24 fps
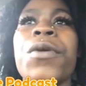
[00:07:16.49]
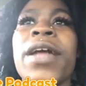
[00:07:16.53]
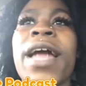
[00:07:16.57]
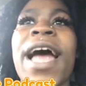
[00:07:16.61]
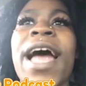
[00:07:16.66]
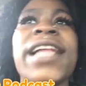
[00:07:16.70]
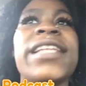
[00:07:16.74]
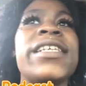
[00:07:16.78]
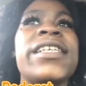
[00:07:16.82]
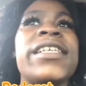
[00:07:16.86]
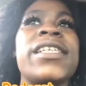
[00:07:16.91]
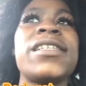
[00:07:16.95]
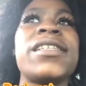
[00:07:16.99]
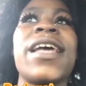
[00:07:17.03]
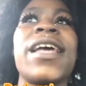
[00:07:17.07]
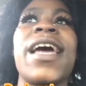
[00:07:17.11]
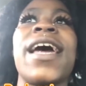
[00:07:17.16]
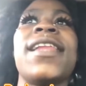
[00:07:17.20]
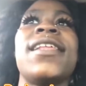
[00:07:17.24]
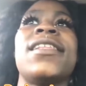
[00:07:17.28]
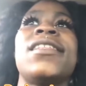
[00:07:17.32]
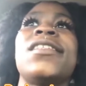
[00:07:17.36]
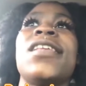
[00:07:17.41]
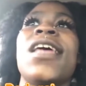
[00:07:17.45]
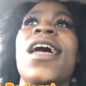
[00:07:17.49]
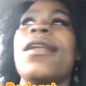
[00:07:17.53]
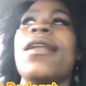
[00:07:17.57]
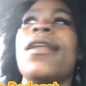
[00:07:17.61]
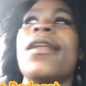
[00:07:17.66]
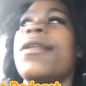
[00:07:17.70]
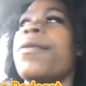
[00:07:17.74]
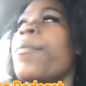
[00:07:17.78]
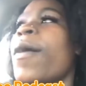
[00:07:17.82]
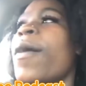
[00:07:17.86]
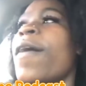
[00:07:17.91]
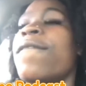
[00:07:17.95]
I just got it saved
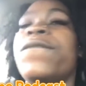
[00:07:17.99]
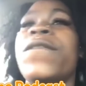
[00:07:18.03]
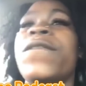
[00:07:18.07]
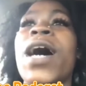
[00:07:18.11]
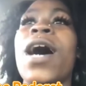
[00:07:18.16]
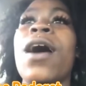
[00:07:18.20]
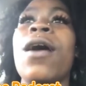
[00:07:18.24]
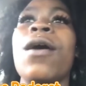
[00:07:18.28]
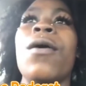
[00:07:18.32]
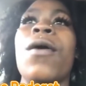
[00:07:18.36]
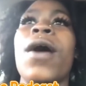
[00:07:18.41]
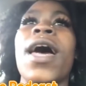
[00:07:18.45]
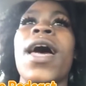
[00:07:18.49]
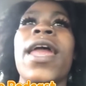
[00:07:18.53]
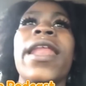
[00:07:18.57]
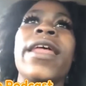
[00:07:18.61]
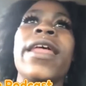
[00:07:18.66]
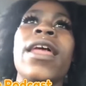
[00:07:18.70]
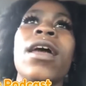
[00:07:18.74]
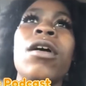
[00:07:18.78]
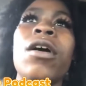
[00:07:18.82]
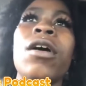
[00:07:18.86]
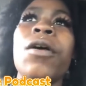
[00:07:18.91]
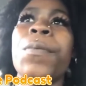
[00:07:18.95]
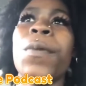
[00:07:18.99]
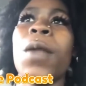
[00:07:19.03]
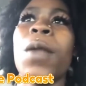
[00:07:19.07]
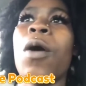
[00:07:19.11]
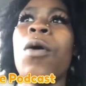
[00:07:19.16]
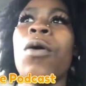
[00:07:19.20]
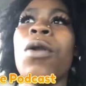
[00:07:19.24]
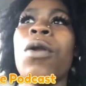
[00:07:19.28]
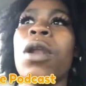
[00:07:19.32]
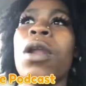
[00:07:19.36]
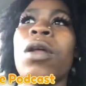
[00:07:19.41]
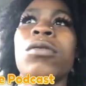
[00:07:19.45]
in my phone. I didn't
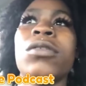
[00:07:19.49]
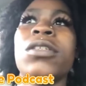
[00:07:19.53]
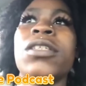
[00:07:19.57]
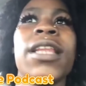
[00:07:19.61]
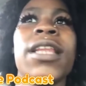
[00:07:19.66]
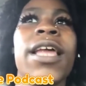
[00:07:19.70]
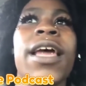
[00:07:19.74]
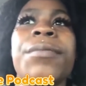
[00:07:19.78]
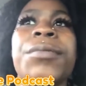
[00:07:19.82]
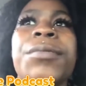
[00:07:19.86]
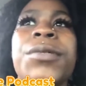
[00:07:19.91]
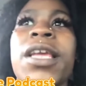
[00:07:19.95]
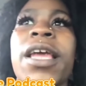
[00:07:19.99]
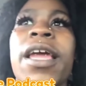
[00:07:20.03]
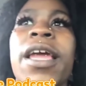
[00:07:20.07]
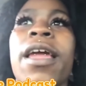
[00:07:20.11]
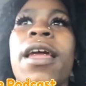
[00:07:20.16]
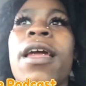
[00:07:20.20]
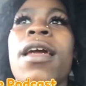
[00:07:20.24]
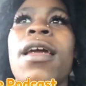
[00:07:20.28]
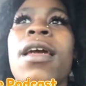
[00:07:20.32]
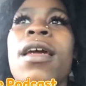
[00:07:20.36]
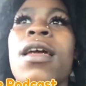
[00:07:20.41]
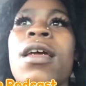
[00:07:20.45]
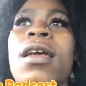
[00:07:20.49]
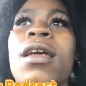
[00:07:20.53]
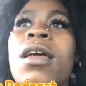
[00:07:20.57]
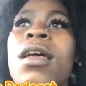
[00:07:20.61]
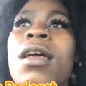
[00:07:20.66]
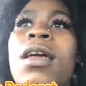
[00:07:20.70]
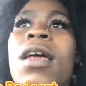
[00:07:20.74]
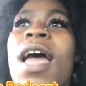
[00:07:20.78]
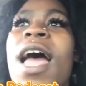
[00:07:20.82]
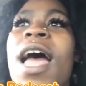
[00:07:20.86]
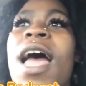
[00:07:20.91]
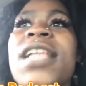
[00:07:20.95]
upload it on Snapchat.
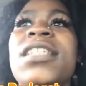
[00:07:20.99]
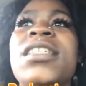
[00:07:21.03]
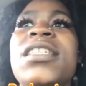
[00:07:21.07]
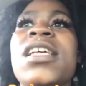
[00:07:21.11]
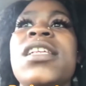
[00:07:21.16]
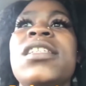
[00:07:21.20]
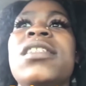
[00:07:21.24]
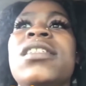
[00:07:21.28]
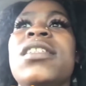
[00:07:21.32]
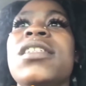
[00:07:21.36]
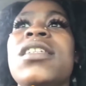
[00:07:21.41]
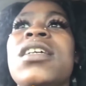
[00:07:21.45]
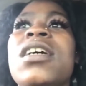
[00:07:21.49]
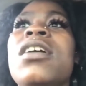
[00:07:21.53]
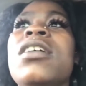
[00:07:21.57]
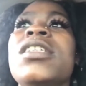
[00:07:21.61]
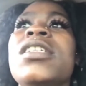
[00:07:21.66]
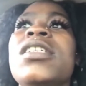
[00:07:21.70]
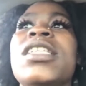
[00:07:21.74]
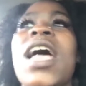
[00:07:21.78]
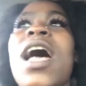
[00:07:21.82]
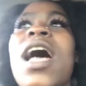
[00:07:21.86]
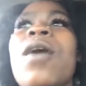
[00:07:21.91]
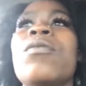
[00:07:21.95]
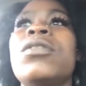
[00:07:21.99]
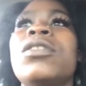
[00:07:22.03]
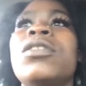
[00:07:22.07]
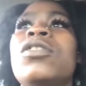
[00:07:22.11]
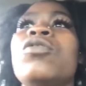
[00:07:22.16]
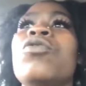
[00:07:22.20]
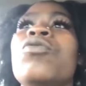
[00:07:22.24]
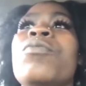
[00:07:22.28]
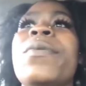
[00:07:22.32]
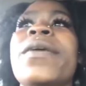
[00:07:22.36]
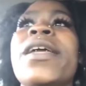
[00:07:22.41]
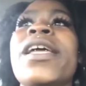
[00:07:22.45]
I just, cause I was
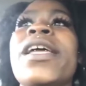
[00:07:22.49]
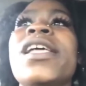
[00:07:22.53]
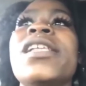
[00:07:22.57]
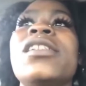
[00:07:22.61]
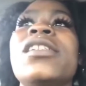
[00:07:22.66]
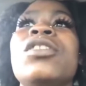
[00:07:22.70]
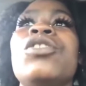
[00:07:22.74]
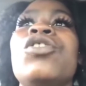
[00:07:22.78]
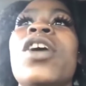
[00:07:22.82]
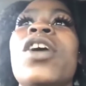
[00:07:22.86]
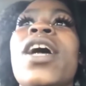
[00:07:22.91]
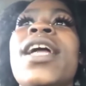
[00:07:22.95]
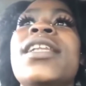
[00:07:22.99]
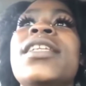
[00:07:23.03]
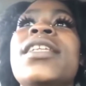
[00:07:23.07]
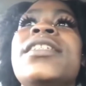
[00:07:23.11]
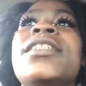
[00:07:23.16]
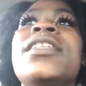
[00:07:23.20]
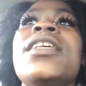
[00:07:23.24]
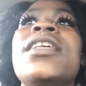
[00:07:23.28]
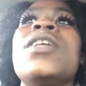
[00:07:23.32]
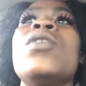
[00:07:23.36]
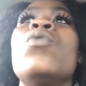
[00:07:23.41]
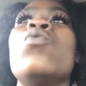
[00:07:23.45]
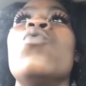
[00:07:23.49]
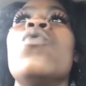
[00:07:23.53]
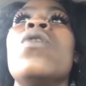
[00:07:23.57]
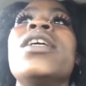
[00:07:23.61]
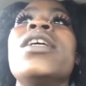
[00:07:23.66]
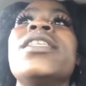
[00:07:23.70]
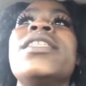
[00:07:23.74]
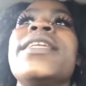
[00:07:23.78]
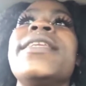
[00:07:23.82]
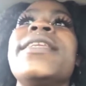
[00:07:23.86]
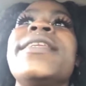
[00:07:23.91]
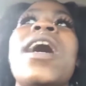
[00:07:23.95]
too busy trying to see
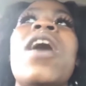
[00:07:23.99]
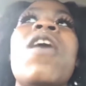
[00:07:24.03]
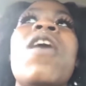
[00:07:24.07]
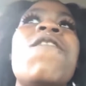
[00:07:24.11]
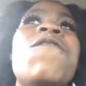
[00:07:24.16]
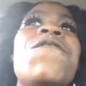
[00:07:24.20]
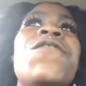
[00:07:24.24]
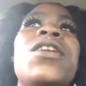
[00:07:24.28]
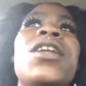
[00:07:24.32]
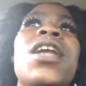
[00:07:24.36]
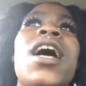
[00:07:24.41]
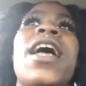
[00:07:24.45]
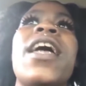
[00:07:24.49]
was it or not.